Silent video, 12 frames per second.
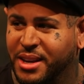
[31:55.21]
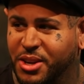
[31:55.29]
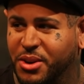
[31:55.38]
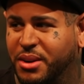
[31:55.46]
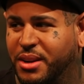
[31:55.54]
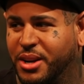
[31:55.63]

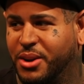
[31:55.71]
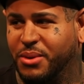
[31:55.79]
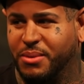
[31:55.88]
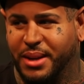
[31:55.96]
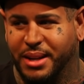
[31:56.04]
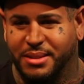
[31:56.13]
you
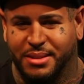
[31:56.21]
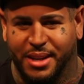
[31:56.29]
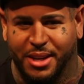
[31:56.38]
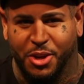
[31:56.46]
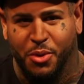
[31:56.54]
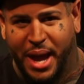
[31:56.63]
know, it's
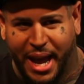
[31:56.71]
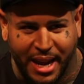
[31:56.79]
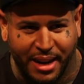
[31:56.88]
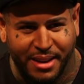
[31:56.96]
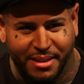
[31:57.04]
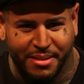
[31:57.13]
like you
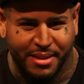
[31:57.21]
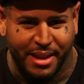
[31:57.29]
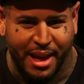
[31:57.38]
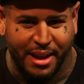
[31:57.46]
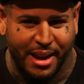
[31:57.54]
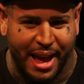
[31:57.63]
hate
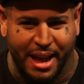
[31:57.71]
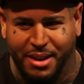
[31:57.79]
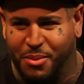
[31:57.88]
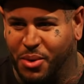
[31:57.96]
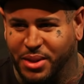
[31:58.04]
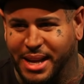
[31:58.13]

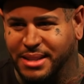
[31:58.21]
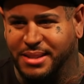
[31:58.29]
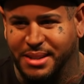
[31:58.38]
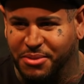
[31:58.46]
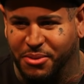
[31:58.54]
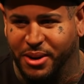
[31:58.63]
anyone that's
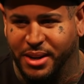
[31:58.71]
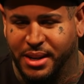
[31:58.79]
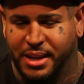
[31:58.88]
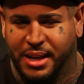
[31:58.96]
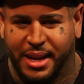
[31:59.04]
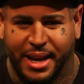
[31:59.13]
different.
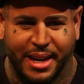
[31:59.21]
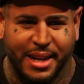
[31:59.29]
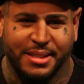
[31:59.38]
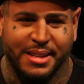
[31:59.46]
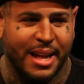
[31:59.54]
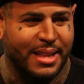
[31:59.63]
And
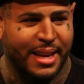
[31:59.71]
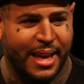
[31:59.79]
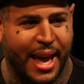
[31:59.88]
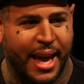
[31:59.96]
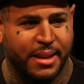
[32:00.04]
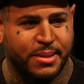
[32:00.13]
it's not the
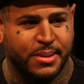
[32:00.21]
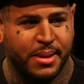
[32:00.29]
case.